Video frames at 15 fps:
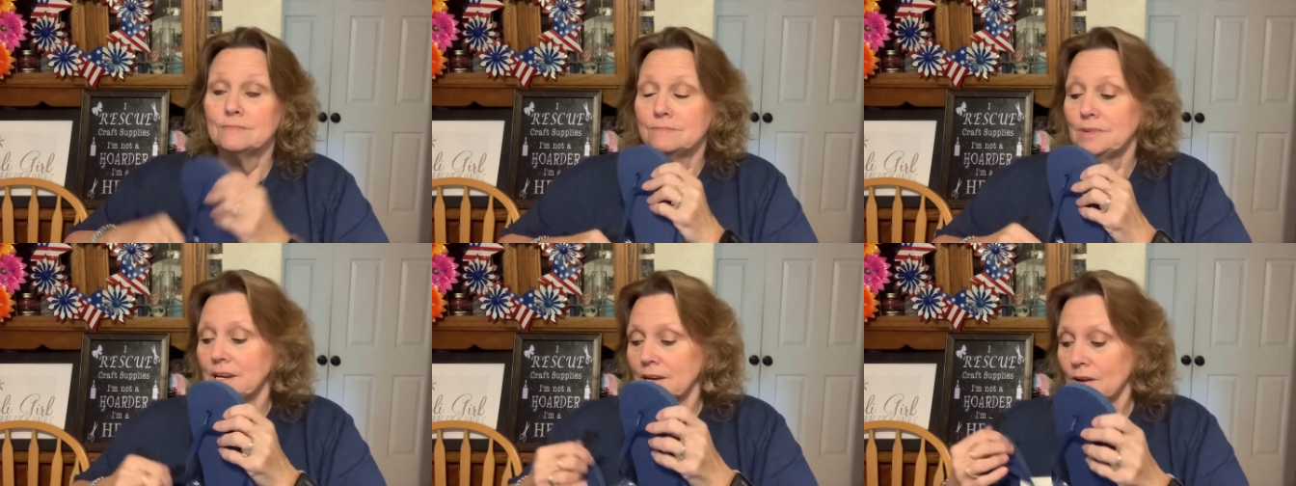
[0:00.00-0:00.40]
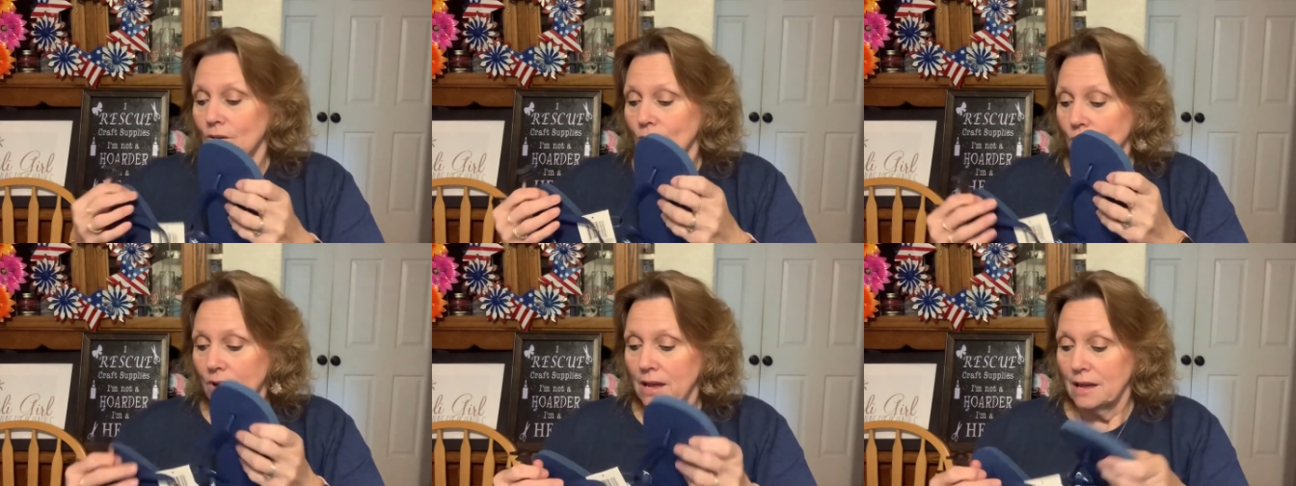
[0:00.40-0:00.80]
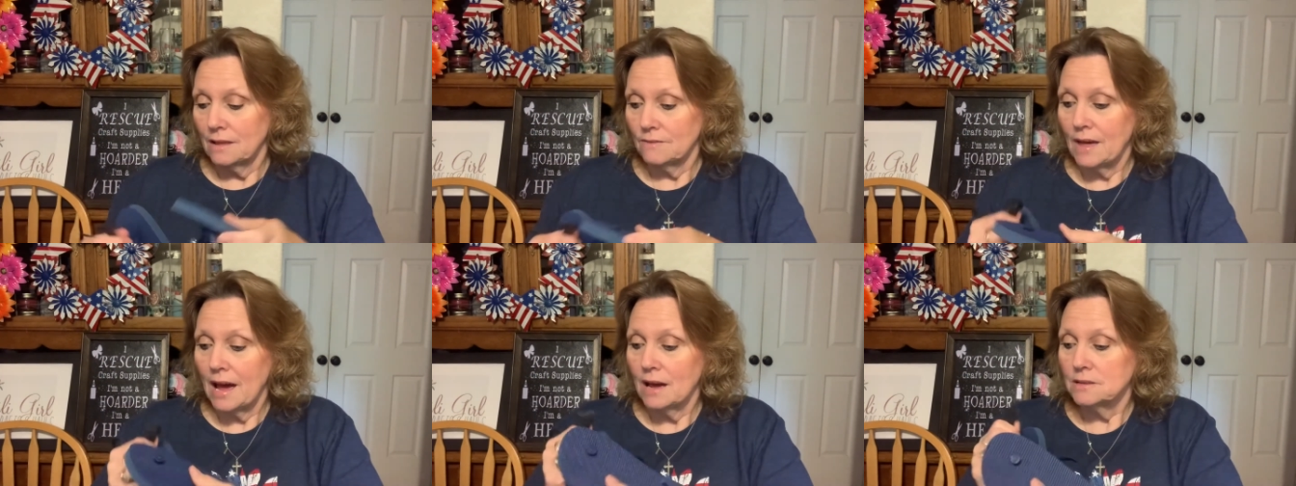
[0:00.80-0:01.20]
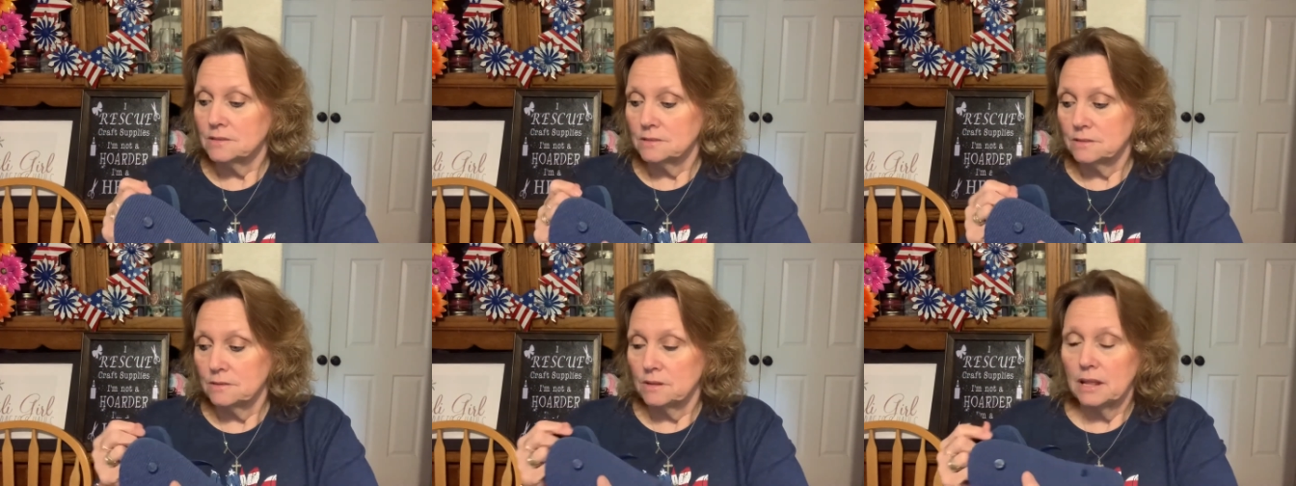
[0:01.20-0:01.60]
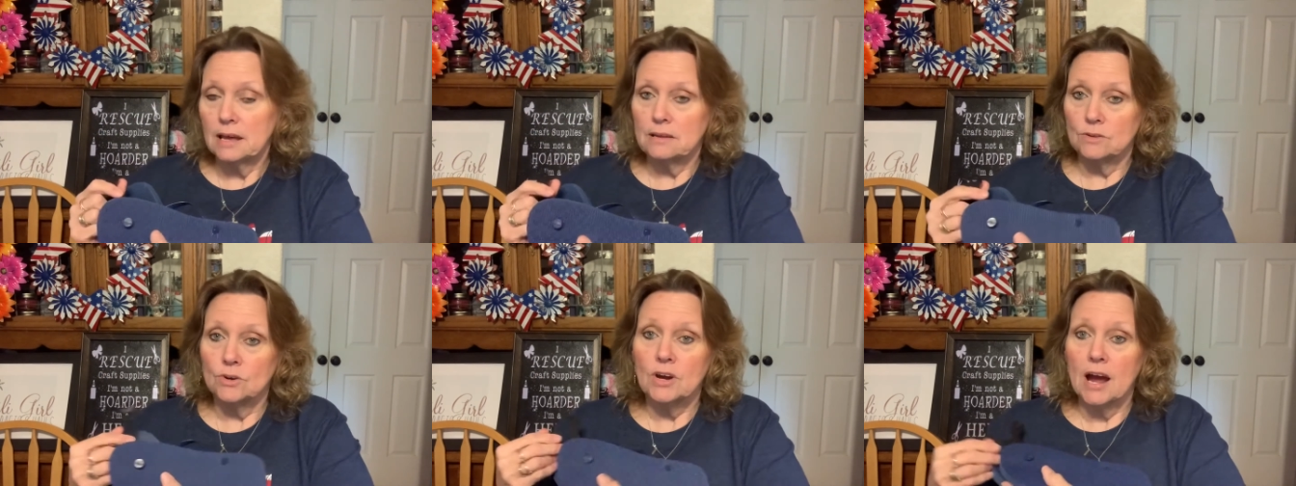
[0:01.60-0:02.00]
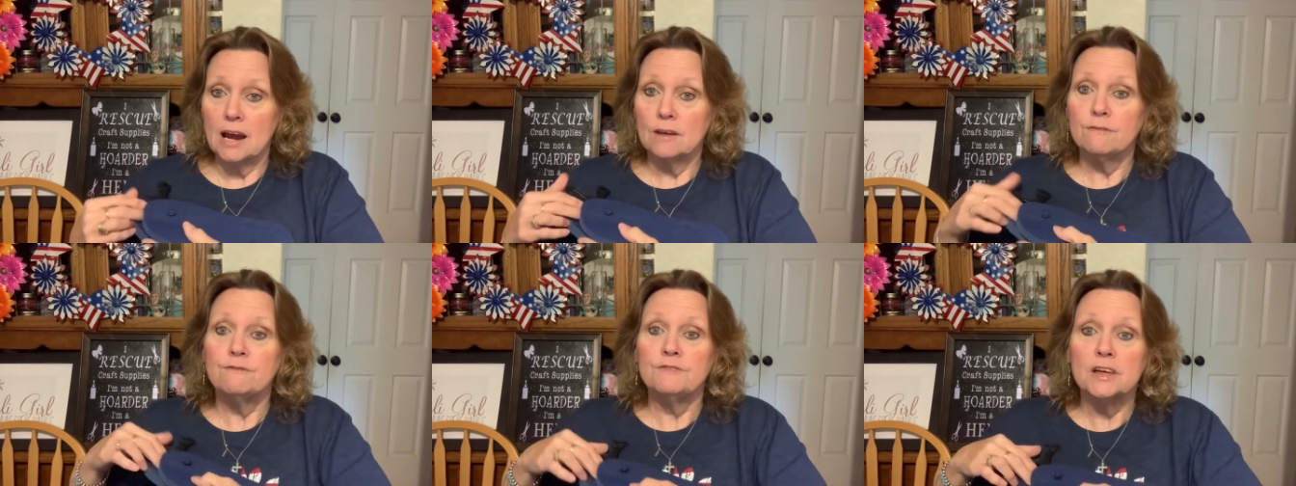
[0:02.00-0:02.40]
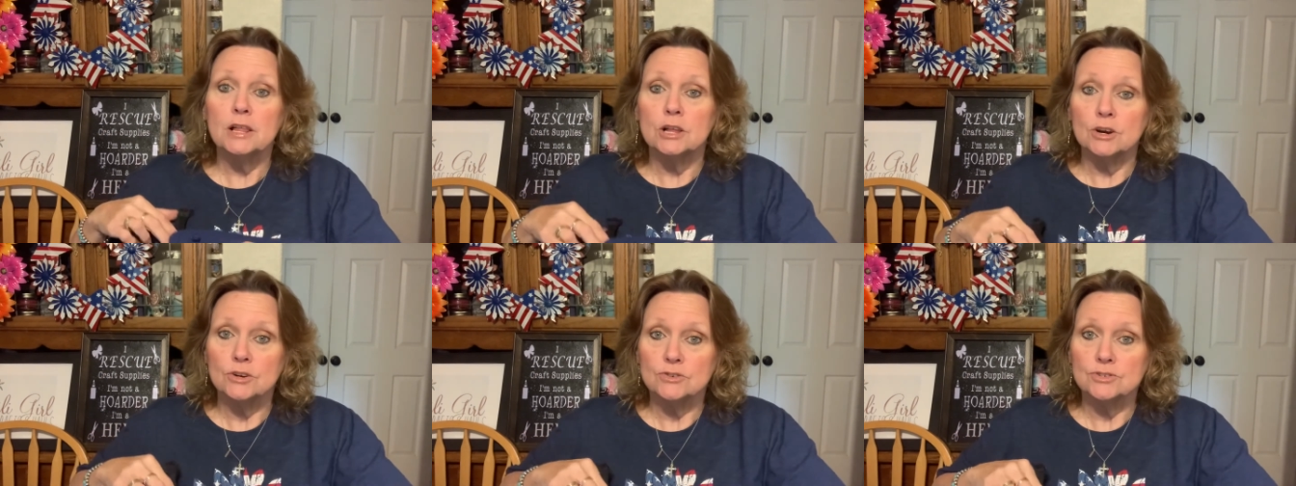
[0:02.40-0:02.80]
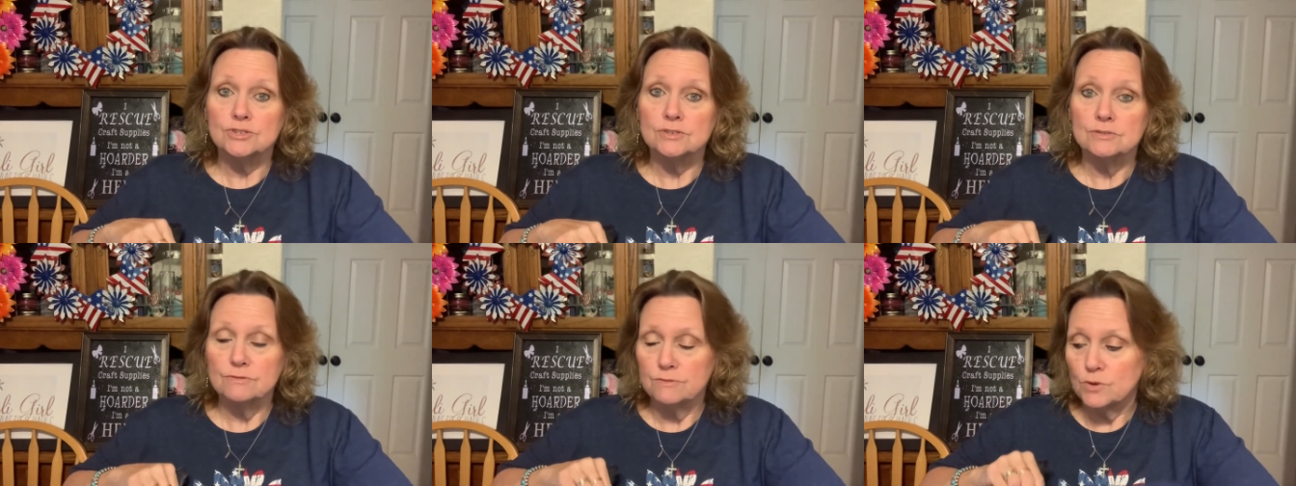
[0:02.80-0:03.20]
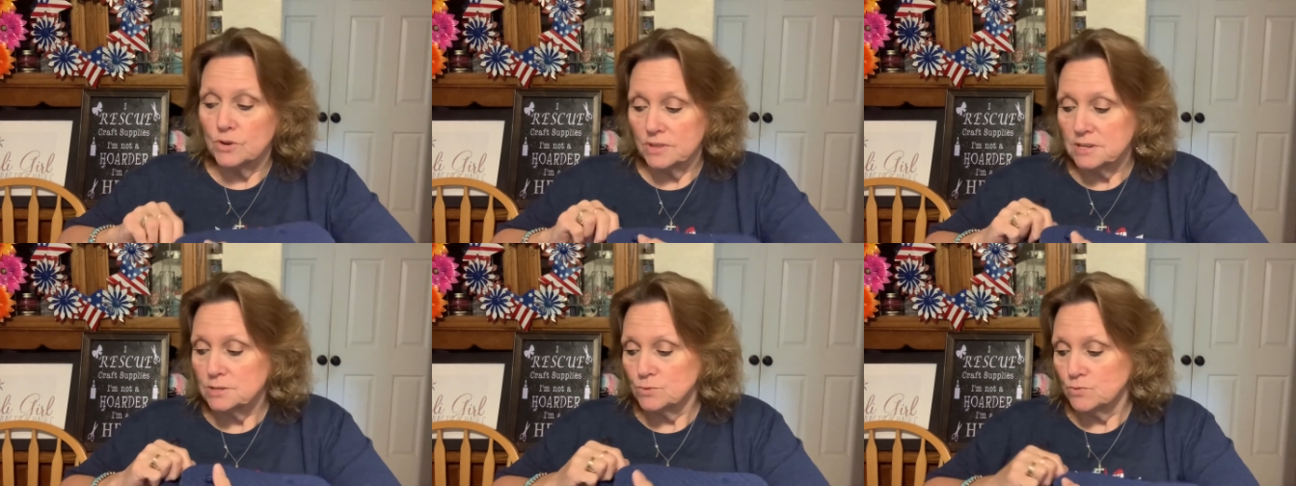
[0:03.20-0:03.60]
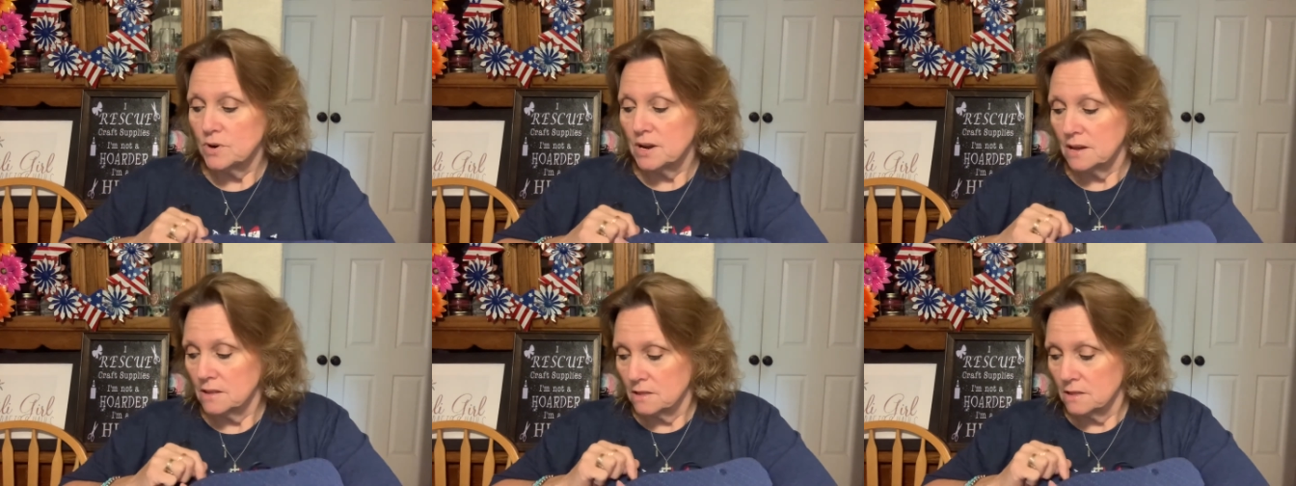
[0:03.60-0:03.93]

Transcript: you know, and that they're kind of fillers for this wreath.